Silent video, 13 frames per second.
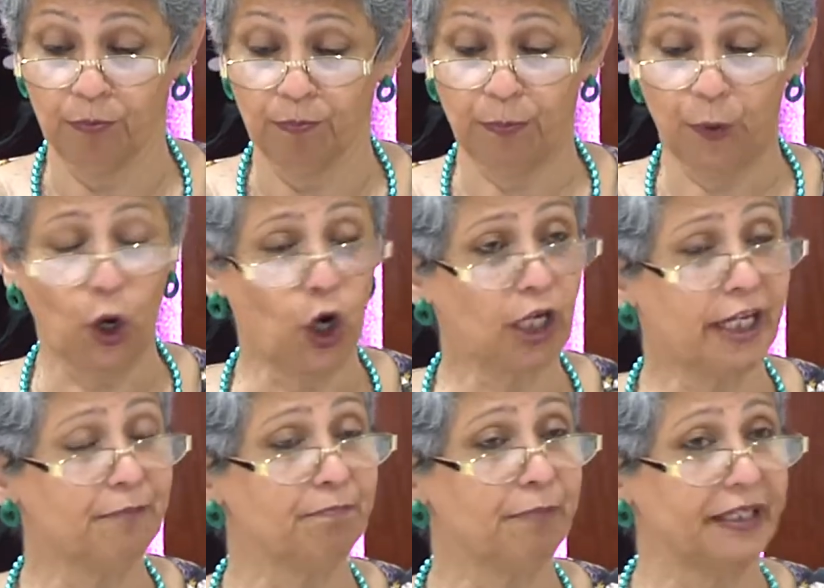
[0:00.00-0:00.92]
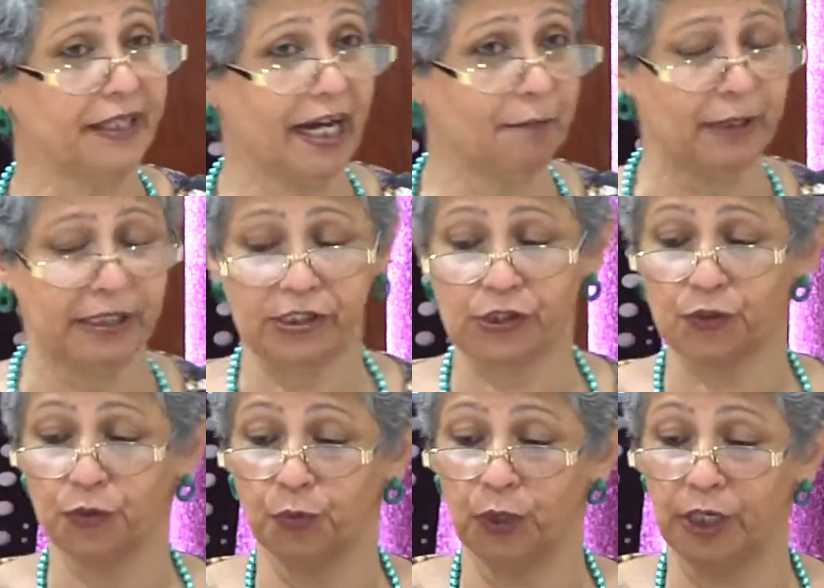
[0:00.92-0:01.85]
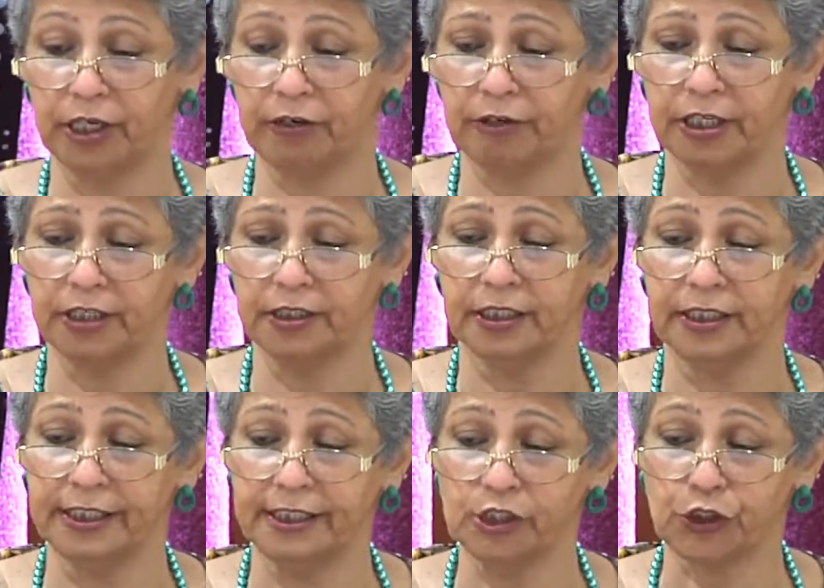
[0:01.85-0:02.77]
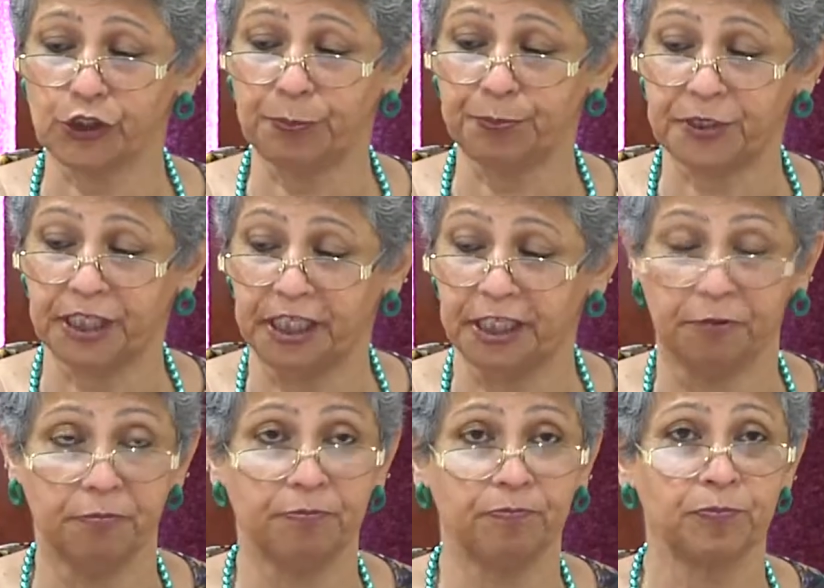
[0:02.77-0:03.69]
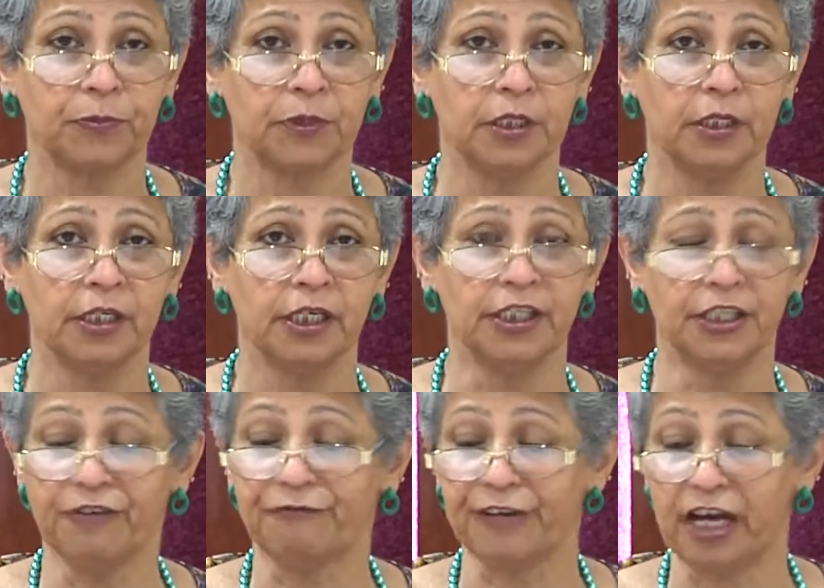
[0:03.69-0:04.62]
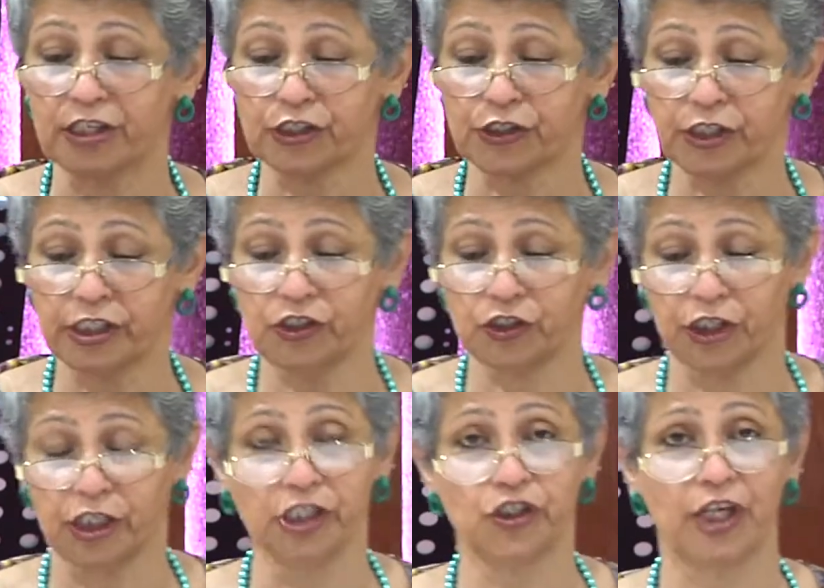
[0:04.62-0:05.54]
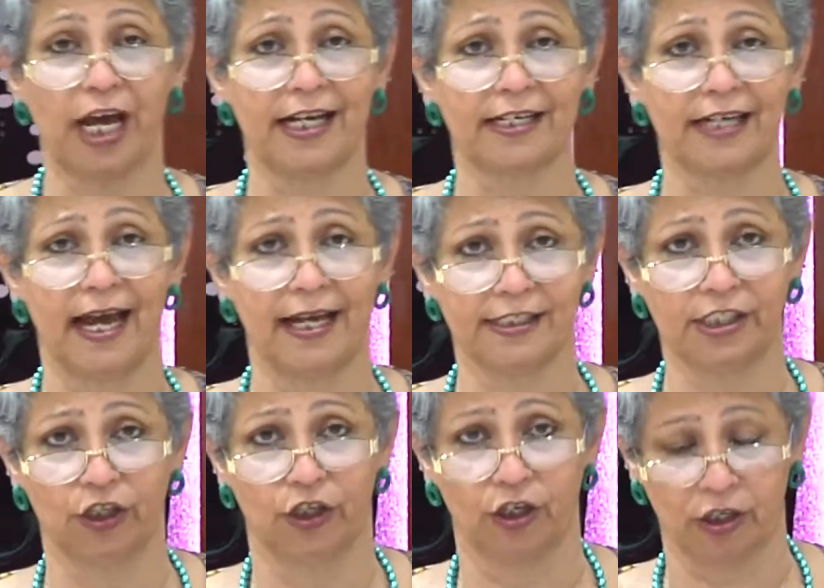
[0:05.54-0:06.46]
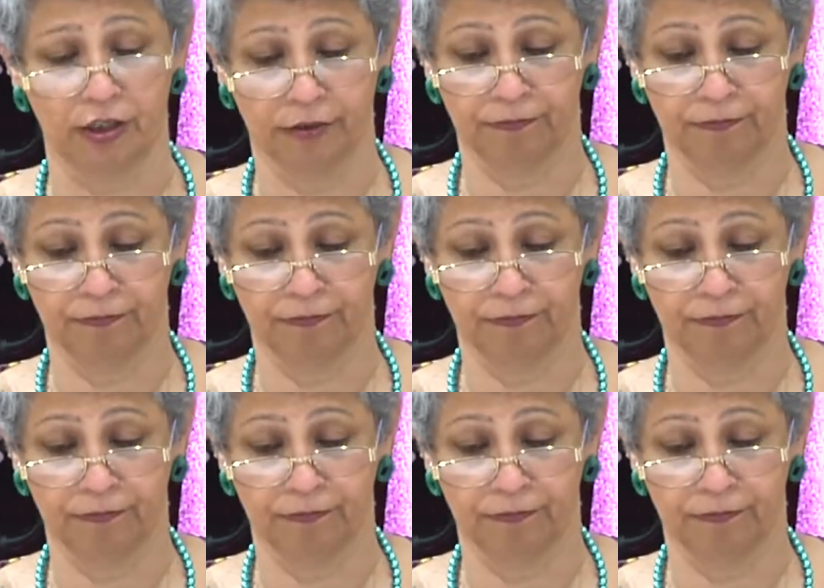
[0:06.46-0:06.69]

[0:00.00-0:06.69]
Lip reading: Paul and Barnabas were in the leadership team in the flourishing church at Antioch.